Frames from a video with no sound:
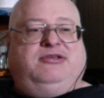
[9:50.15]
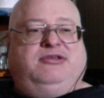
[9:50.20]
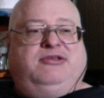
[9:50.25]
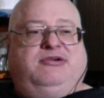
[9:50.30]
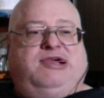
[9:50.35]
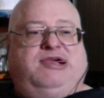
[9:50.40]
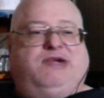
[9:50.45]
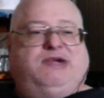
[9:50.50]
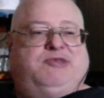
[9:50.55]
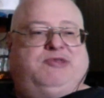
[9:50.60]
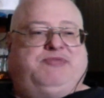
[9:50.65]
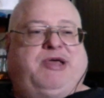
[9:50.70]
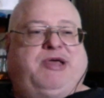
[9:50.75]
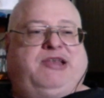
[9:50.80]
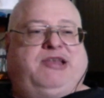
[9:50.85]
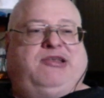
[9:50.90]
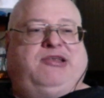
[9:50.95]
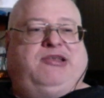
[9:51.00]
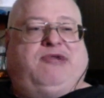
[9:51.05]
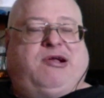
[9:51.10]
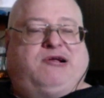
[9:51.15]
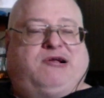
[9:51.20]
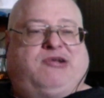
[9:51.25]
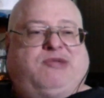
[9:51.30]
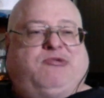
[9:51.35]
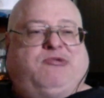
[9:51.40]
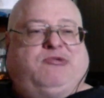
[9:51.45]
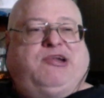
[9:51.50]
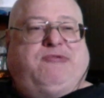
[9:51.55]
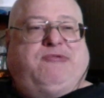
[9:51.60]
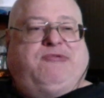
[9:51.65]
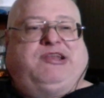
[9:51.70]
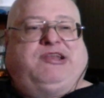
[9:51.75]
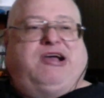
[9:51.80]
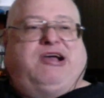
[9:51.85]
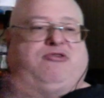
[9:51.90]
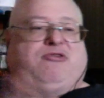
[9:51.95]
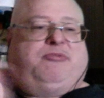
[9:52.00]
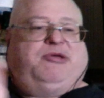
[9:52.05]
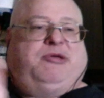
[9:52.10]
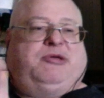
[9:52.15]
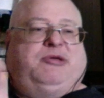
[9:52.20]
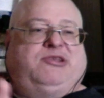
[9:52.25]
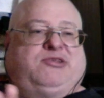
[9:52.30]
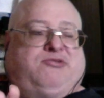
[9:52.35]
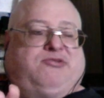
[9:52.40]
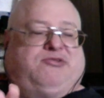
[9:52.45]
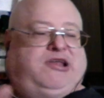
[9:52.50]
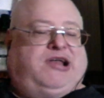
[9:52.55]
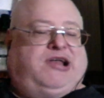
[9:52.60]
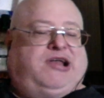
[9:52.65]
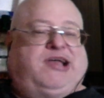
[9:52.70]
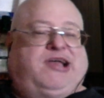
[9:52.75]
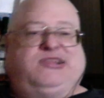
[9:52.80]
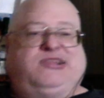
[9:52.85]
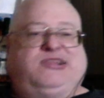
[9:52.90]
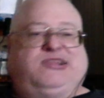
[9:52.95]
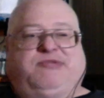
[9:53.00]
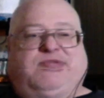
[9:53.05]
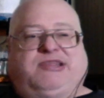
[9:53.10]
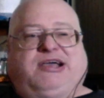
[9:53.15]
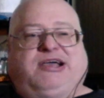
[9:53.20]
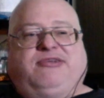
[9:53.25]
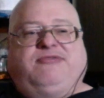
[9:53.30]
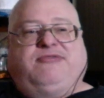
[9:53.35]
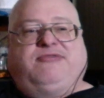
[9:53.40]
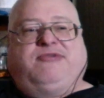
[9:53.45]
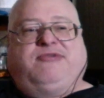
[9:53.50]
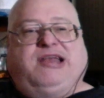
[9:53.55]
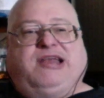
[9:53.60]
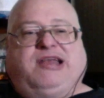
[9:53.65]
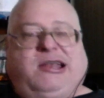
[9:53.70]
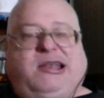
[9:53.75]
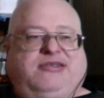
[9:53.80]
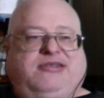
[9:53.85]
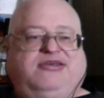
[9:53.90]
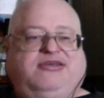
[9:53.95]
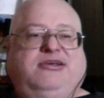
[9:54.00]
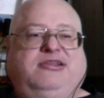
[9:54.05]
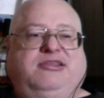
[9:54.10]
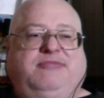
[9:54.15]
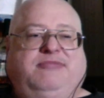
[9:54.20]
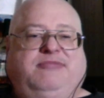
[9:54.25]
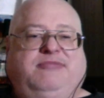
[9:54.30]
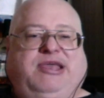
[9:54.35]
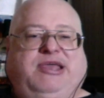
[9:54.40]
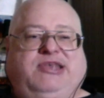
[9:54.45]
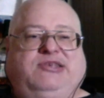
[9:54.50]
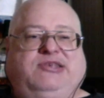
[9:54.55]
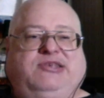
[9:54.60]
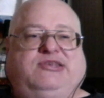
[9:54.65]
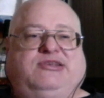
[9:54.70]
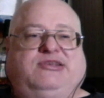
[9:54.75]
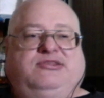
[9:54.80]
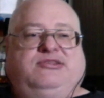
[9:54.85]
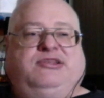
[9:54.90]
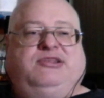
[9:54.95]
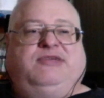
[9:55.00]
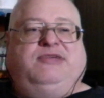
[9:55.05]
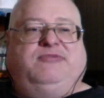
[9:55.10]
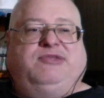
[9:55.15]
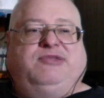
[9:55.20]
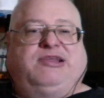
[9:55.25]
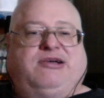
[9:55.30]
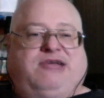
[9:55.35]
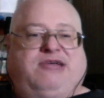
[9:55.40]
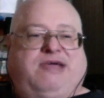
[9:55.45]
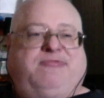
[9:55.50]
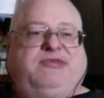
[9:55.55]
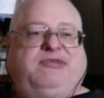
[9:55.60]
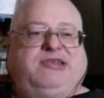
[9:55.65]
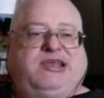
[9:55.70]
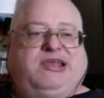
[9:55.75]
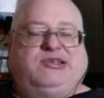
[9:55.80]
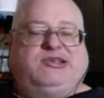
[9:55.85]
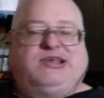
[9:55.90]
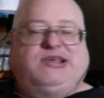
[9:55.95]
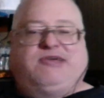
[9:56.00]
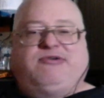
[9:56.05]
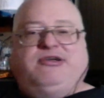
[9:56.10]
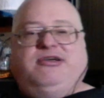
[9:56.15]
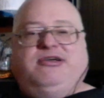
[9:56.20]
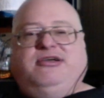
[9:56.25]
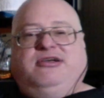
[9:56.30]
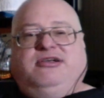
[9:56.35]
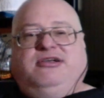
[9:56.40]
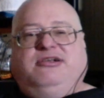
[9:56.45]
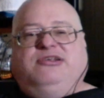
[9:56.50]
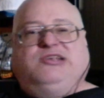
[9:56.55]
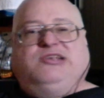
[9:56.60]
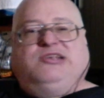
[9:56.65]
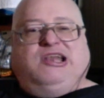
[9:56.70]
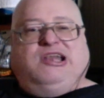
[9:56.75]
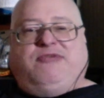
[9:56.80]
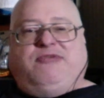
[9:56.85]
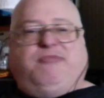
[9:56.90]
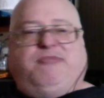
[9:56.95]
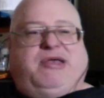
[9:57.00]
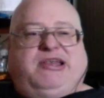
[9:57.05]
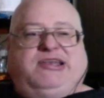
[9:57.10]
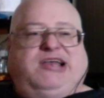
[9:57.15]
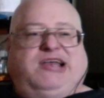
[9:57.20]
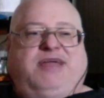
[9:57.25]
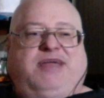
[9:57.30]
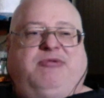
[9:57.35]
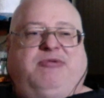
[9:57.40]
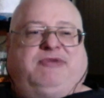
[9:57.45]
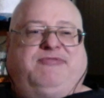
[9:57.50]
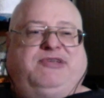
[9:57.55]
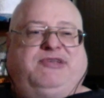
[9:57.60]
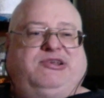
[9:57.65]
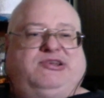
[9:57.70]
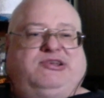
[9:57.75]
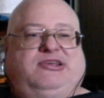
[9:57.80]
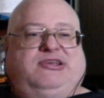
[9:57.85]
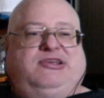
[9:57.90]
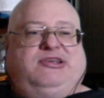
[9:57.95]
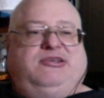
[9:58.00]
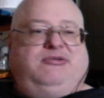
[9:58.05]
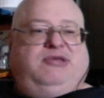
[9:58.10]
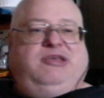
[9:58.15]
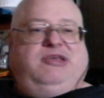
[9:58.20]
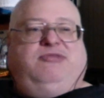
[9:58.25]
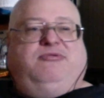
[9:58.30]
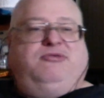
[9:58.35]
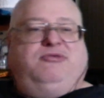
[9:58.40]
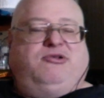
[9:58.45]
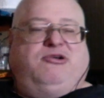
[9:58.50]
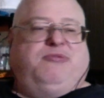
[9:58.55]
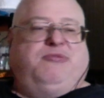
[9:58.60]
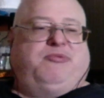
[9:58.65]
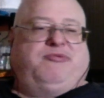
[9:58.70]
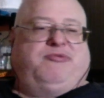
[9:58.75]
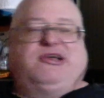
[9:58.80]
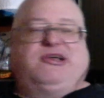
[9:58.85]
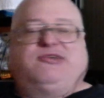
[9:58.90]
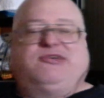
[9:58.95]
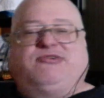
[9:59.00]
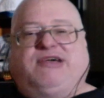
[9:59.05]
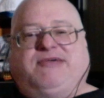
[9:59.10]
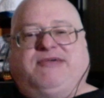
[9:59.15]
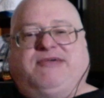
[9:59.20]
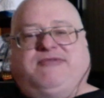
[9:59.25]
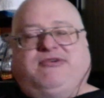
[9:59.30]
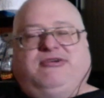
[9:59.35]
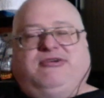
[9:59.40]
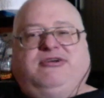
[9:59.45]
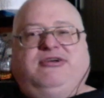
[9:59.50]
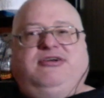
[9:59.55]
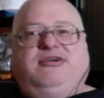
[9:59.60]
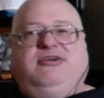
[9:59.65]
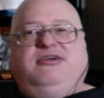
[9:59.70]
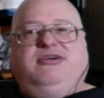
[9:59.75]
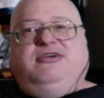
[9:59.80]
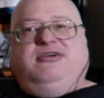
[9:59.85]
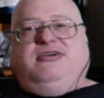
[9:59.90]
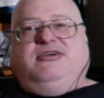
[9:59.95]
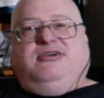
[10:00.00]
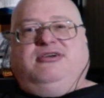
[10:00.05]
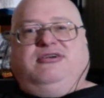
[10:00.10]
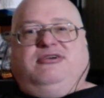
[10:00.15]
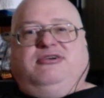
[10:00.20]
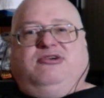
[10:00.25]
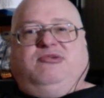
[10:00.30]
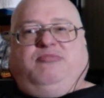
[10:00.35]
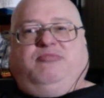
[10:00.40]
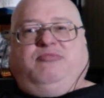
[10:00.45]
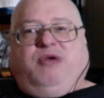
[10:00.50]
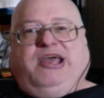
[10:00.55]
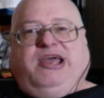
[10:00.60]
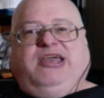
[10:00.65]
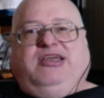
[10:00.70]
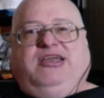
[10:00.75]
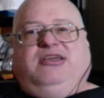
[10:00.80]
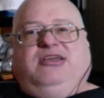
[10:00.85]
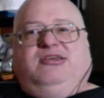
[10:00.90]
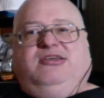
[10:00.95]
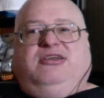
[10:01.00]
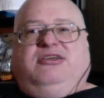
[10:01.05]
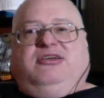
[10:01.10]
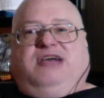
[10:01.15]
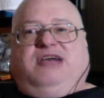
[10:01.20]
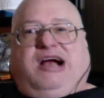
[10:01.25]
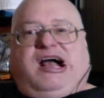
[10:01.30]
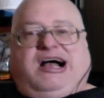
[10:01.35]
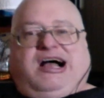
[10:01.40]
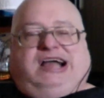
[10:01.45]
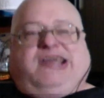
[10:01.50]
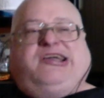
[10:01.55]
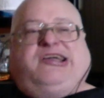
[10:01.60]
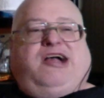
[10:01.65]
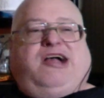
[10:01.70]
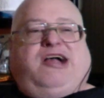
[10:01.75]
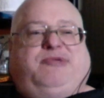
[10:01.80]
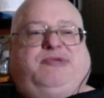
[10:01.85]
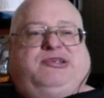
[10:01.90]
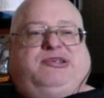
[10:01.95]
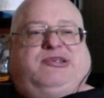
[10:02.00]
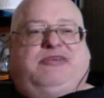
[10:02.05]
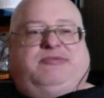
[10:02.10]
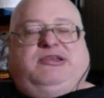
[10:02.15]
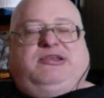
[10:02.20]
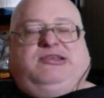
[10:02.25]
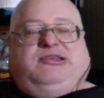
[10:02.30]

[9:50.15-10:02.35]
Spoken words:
You know, I always paid because I wanted every dollar to be on the screen. I could live without it, right? I had the means to live without having to take a salary. So I never made a dime off this shit, either during production or after. But I accomplished something.